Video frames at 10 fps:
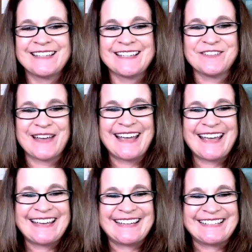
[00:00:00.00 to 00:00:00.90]

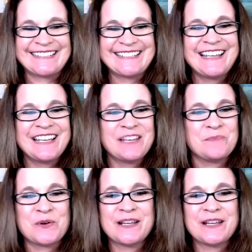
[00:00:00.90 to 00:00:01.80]
Okay.
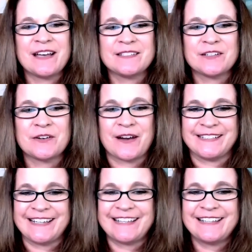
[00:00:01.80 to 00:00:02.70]
Born in Casa
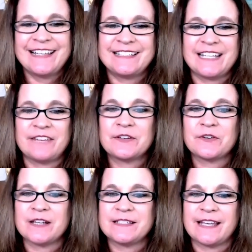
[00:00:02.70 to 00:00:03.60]
Grande, David
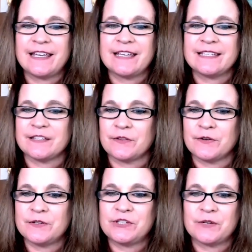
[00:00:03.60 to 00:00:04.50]
Grassé is a
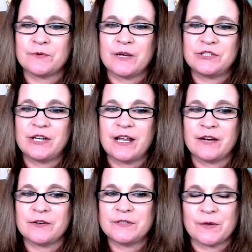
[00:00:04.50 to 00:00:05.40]
third-generation
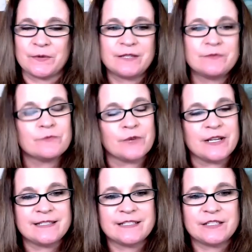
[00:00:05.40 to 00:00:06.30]
Arizonan
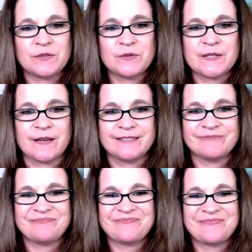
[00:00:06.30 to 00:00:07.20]
raised in Tucson.
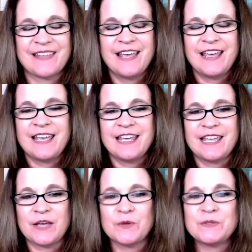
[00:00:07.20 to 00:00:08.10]

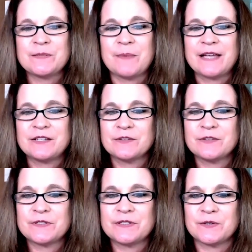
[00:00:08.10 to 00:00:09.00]
He holds a
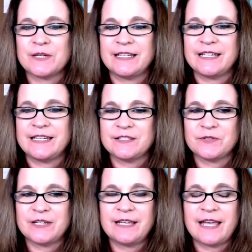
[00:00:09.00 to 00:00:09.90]
bachelor's degree in
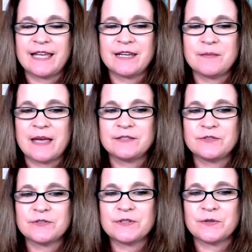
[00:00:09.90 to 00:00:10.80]
history and a
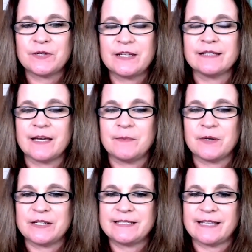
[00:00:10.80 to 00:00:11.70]
master's degree in
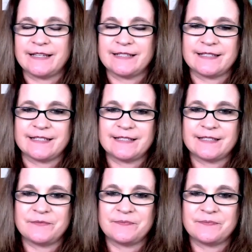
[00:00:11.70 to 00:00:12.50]
library sciences.